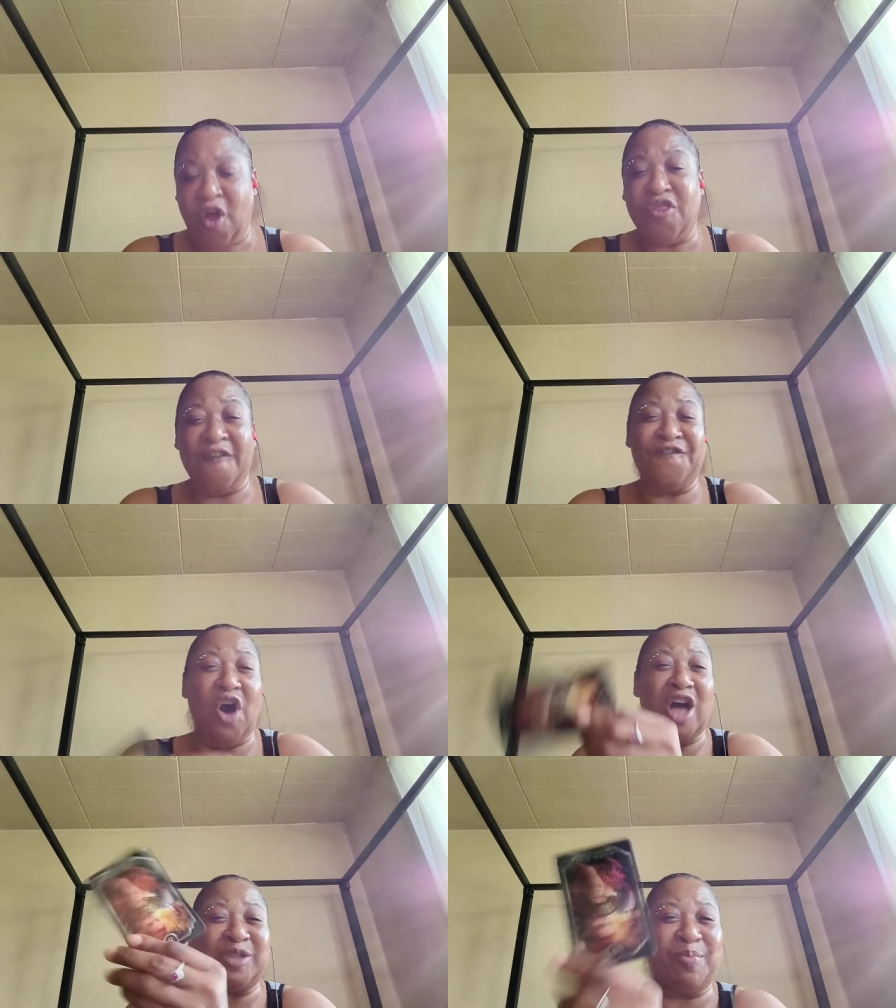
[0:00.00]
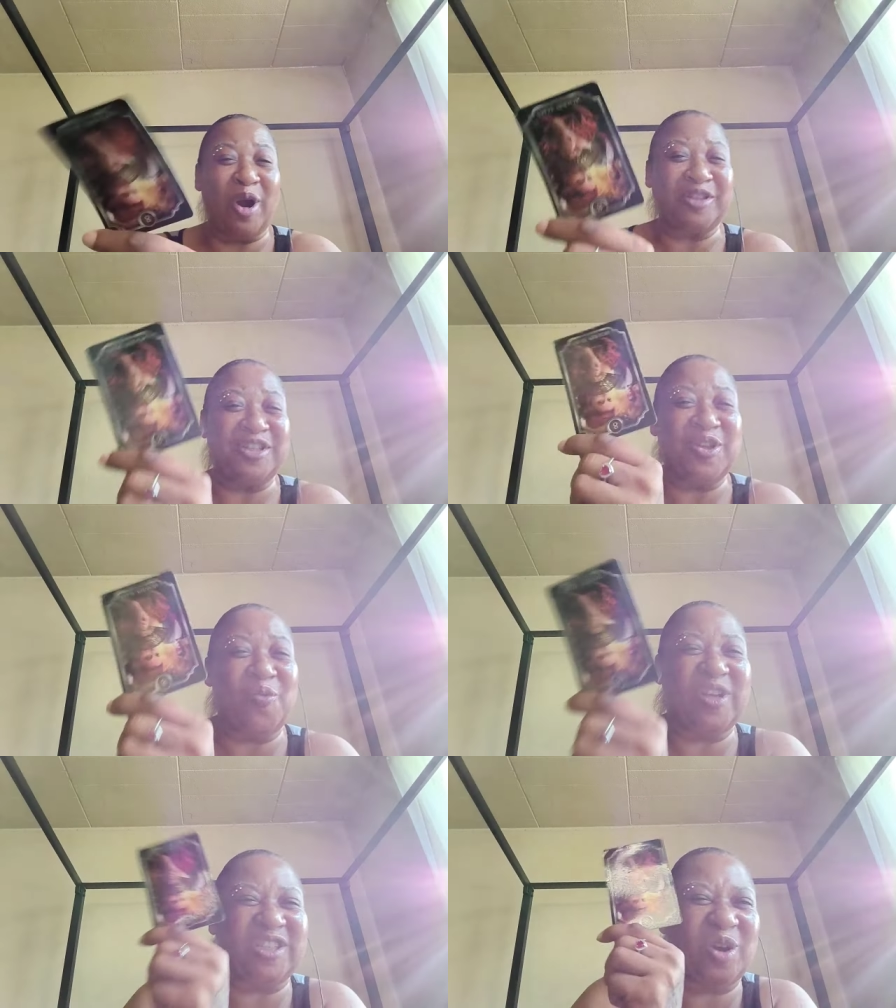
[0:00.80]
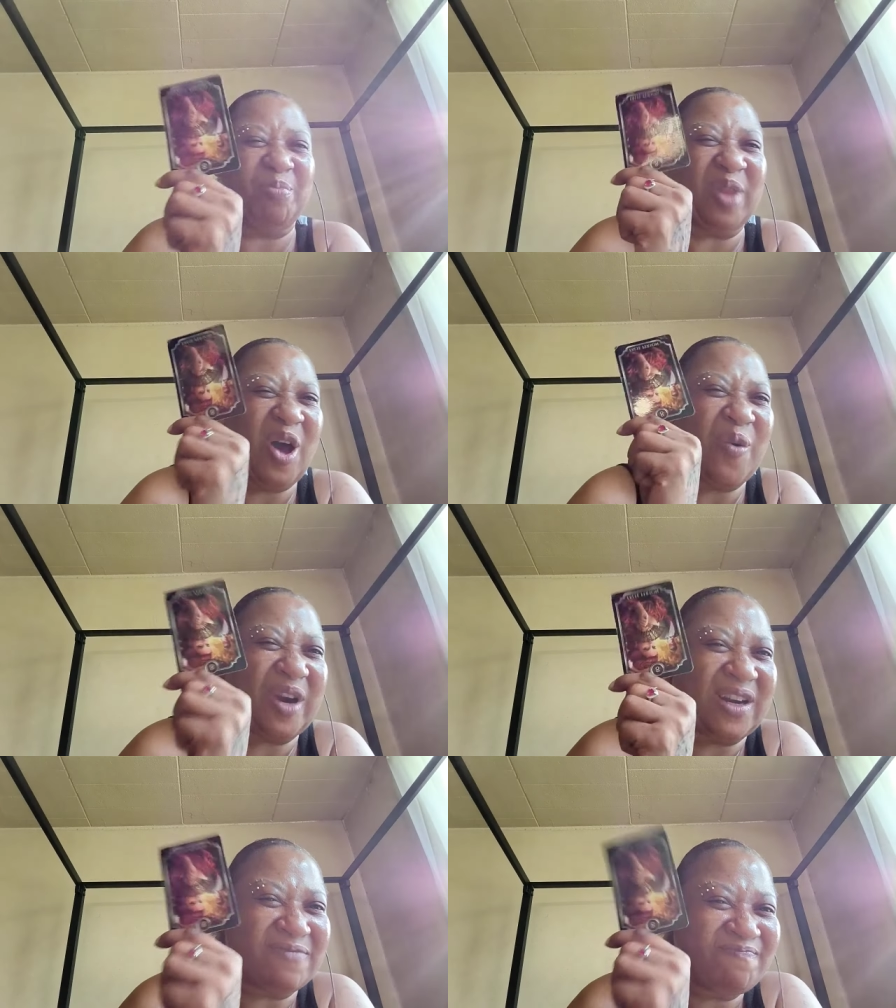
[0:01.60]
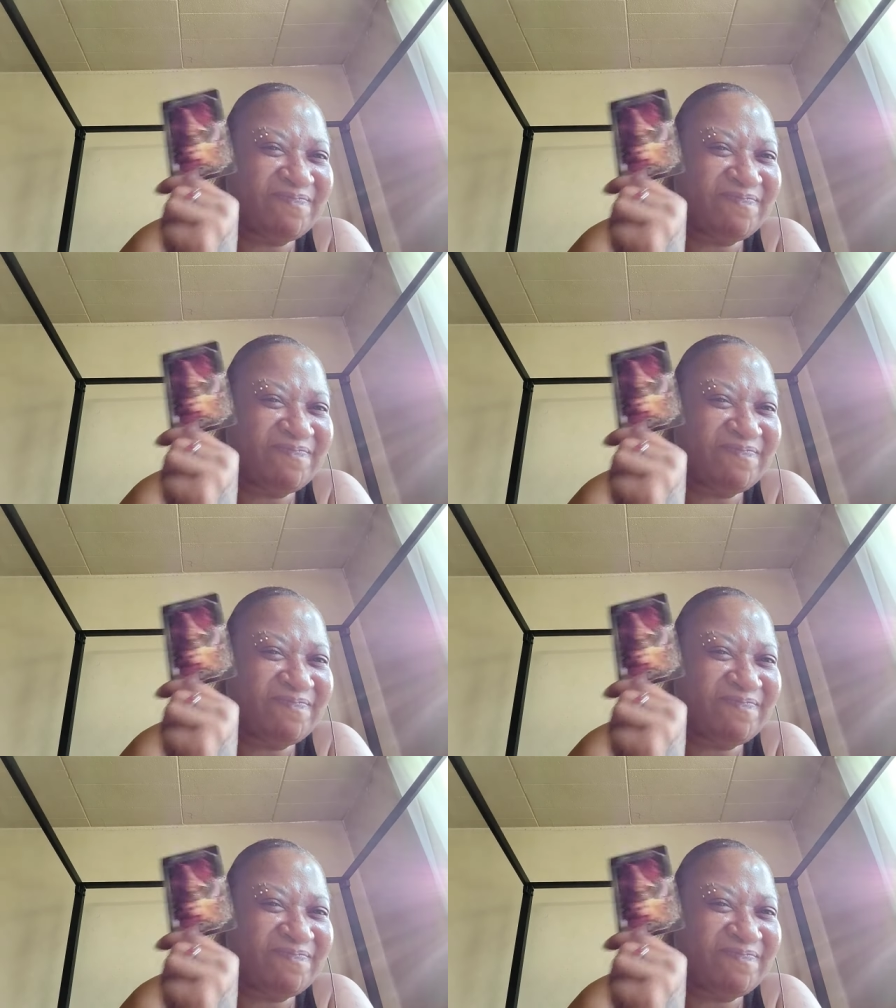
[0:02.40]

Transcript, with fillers: The false person, the whistleblower.